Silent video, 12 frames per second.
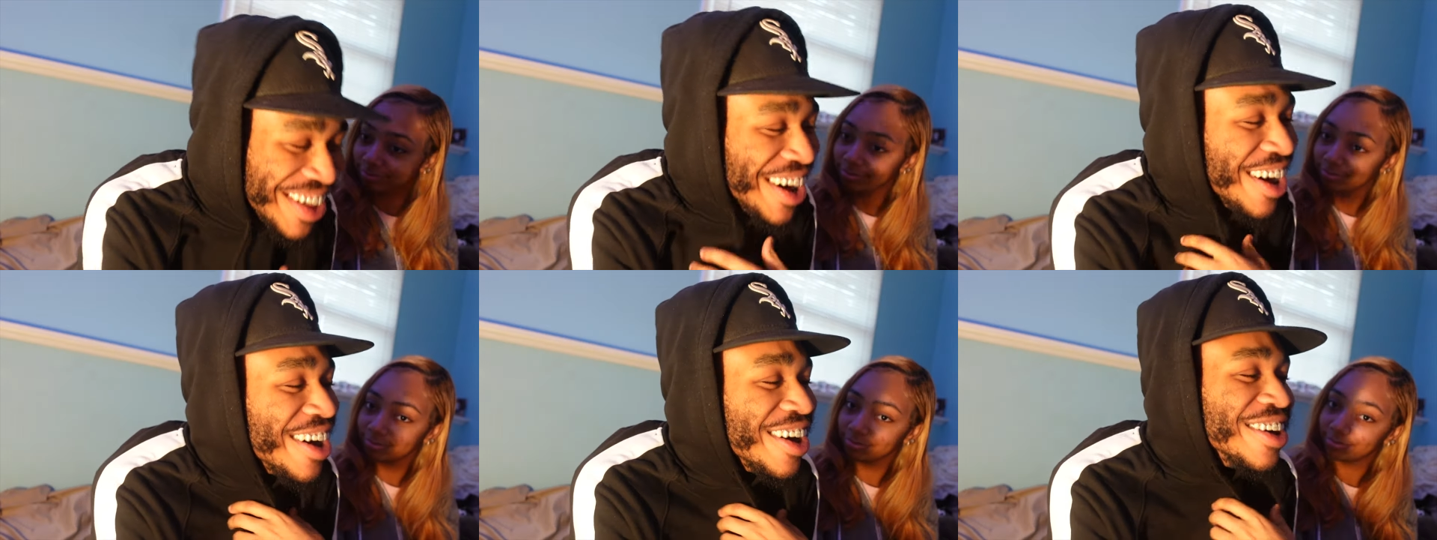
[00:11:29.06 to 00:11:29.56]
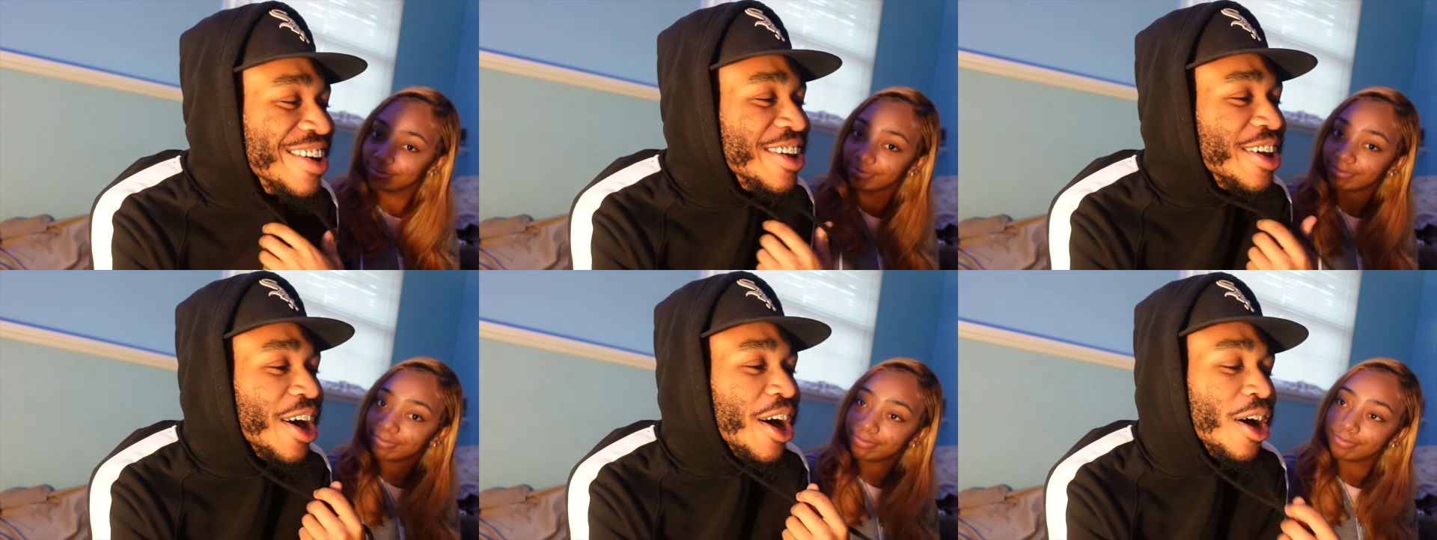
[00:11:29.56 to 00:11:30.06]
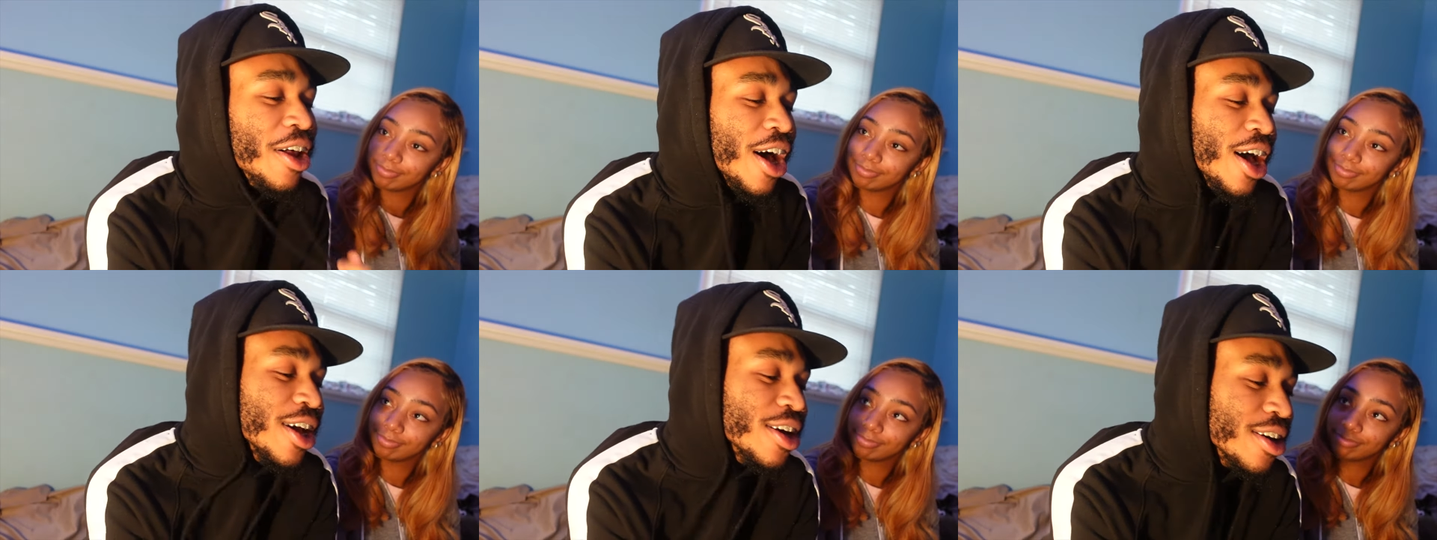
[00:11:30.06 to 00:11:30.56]
Speaker 1: Nah, I
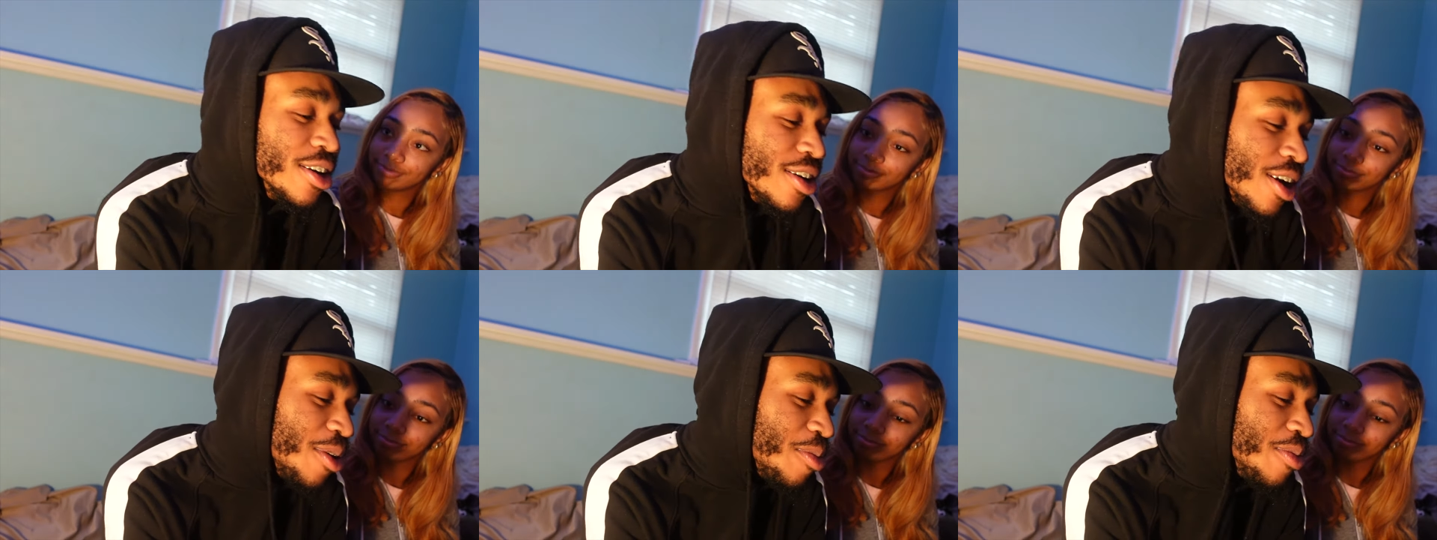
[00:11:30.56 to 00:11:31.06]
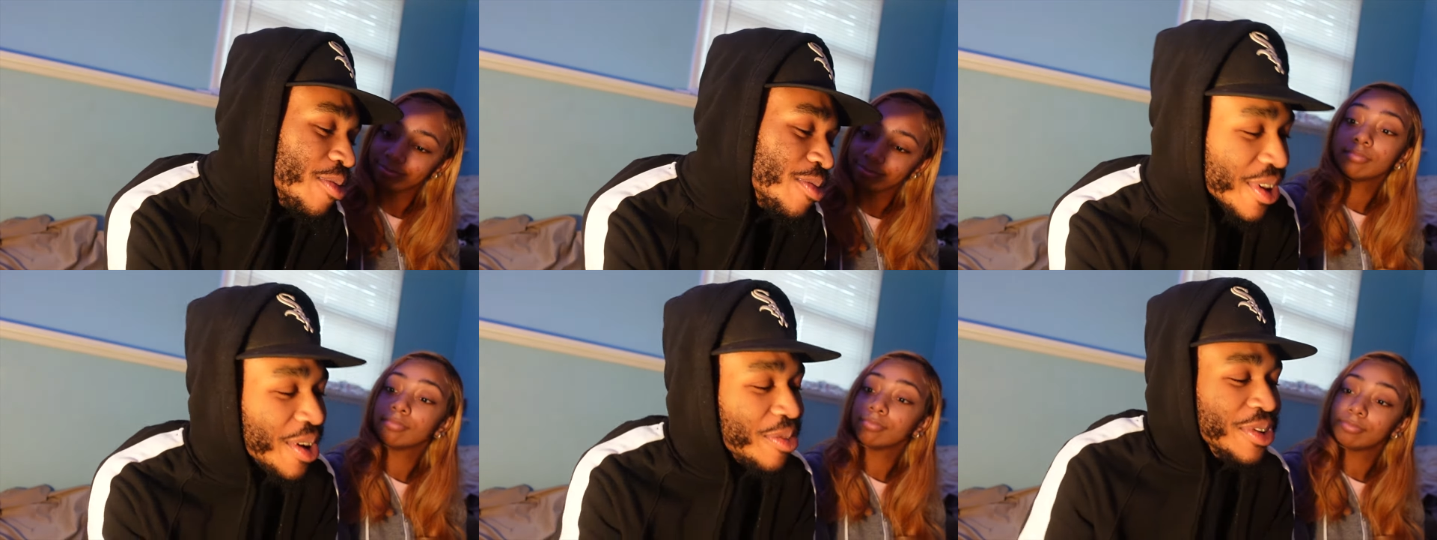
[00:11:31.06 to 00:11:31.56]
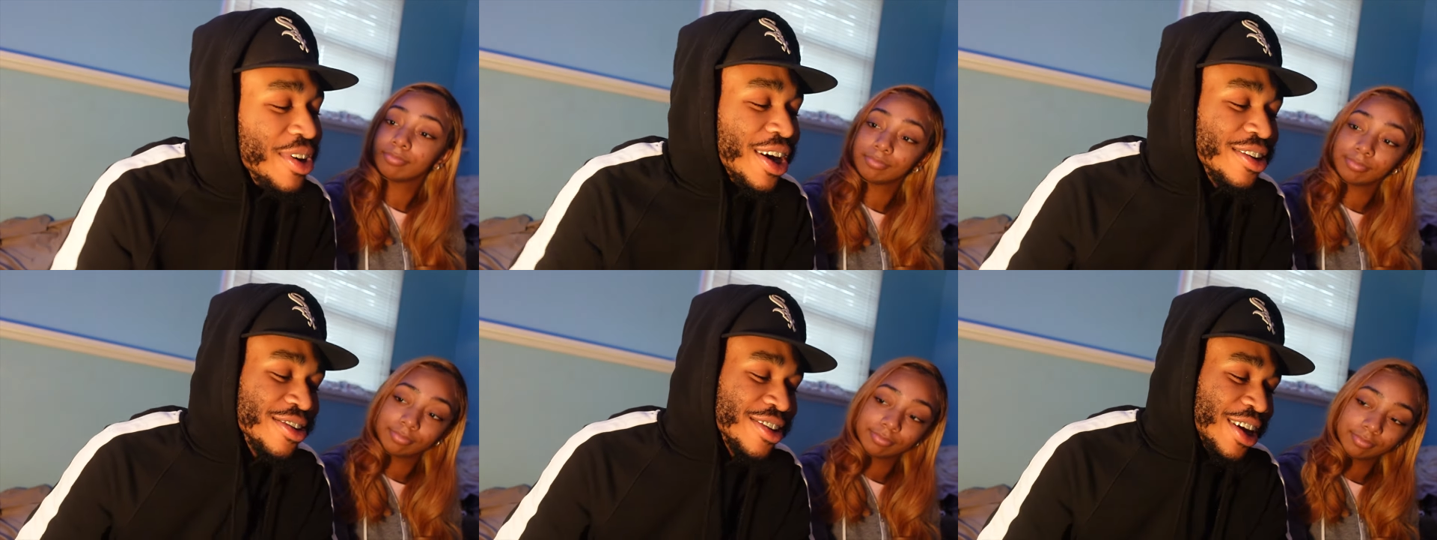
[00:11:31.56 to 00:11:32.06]
ain't. I
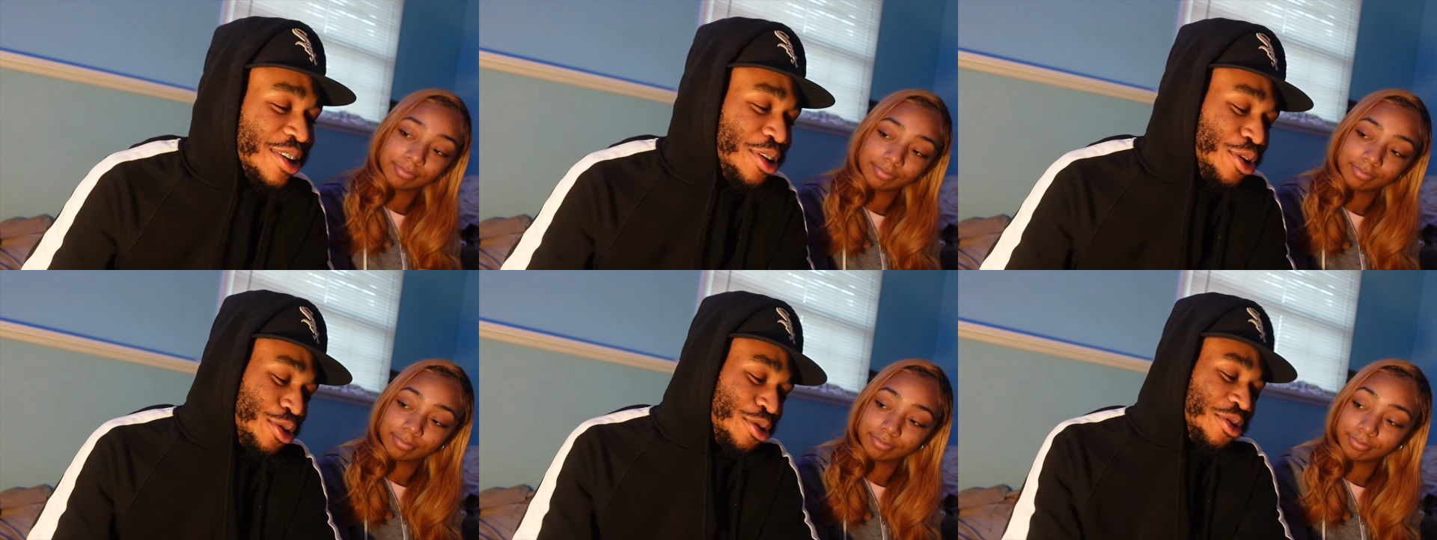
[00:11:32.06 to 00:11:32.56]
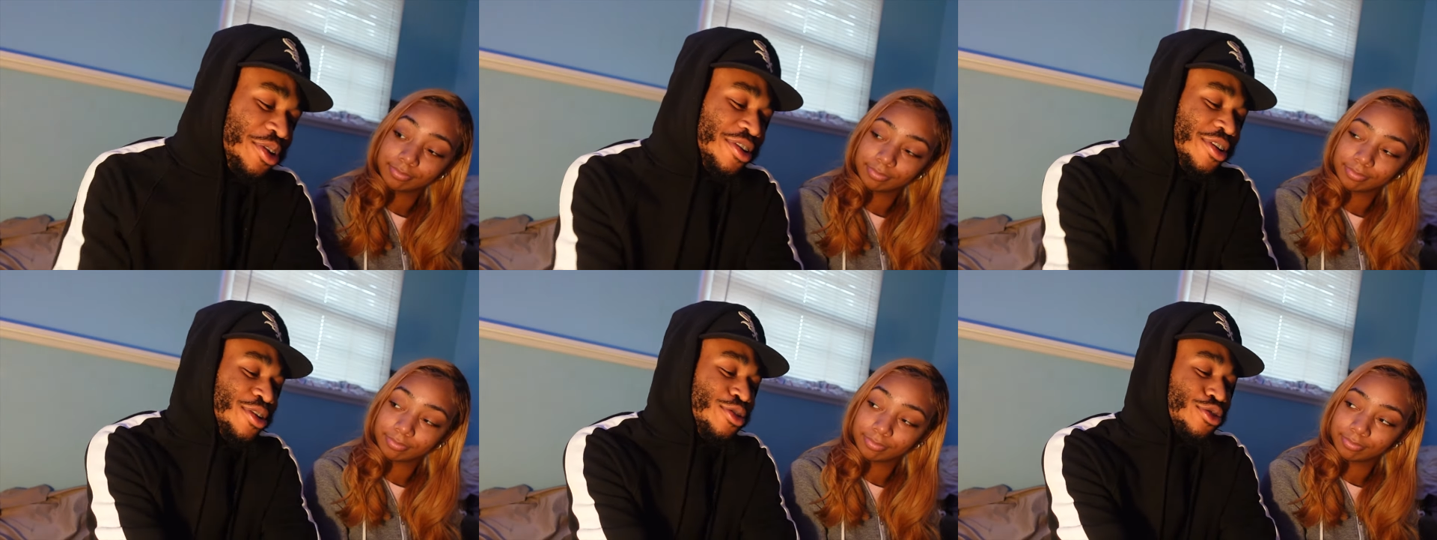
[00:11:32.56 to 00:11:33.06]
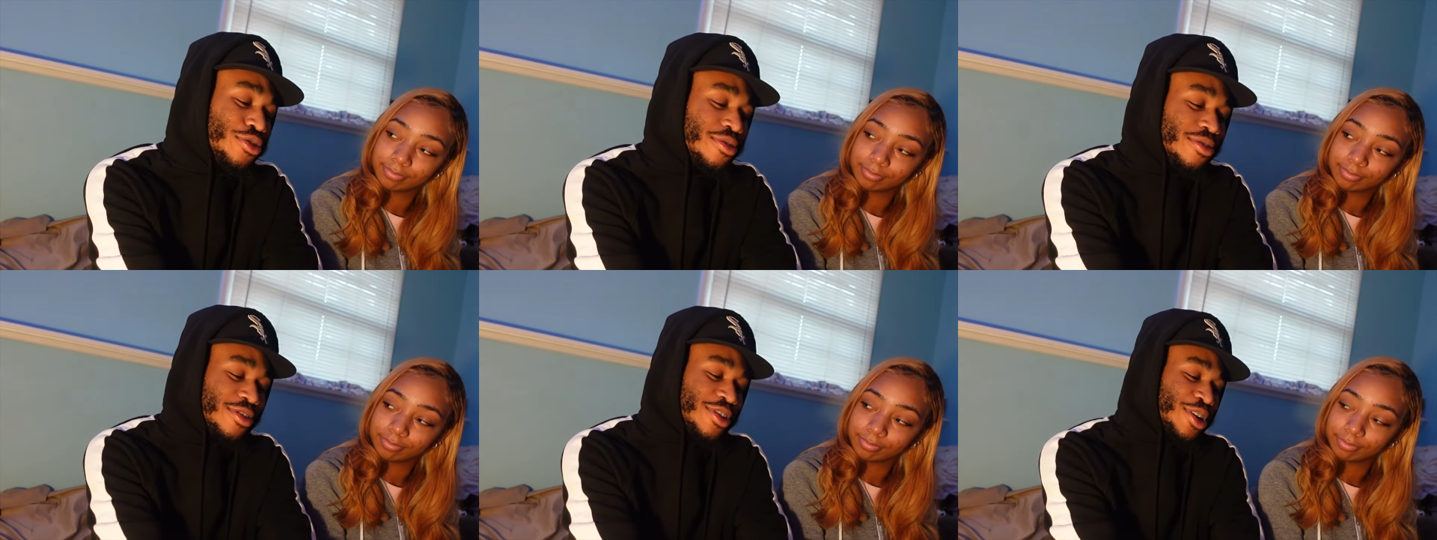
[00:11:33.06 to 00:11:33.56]
just that little 3 little
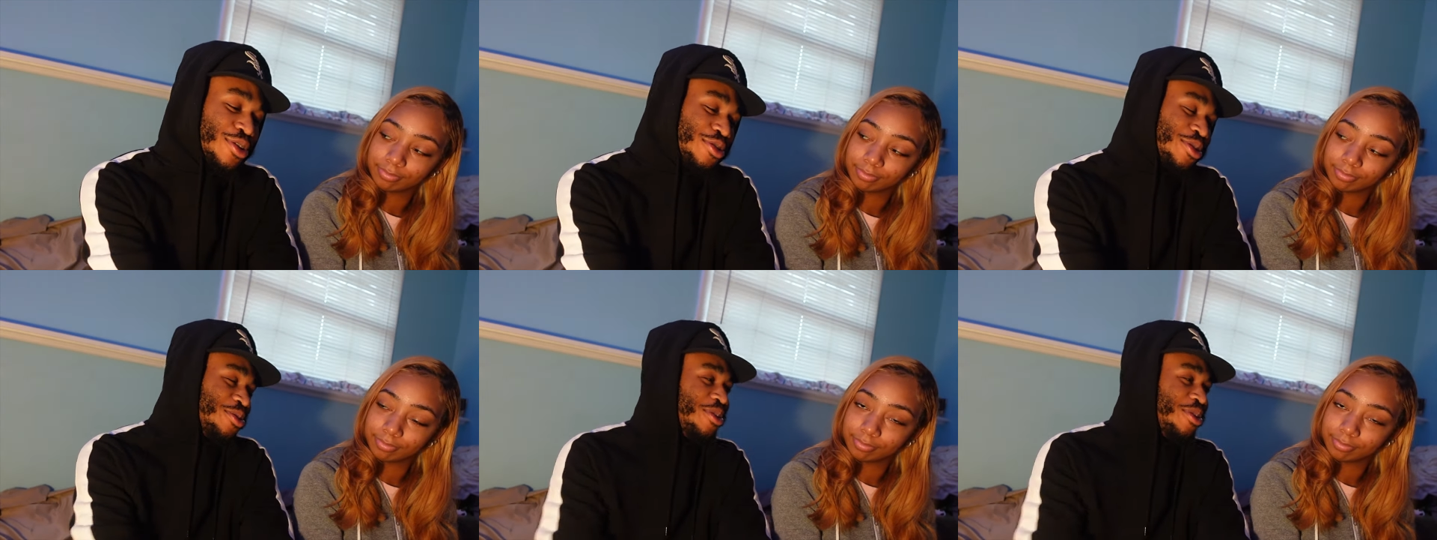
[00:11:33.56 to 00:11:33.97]
chicken strip